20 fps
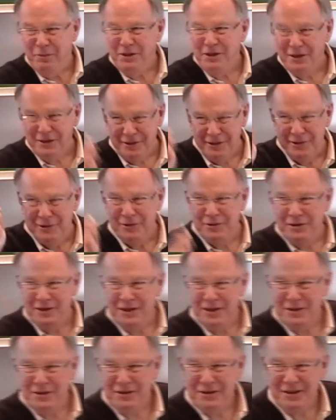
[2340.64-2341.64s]
particularly in
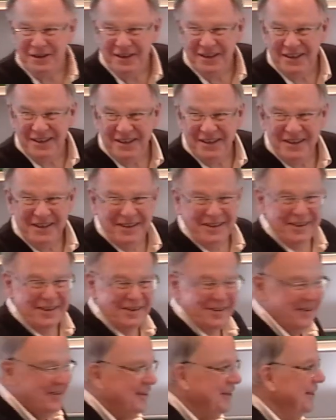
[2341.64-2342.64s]
notation.
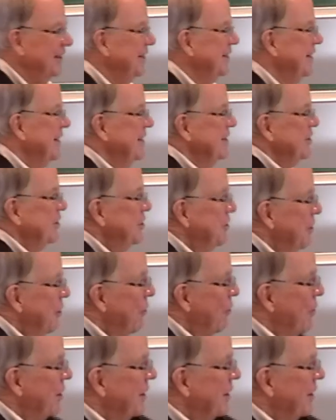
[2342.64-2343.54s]
Okay. So you don't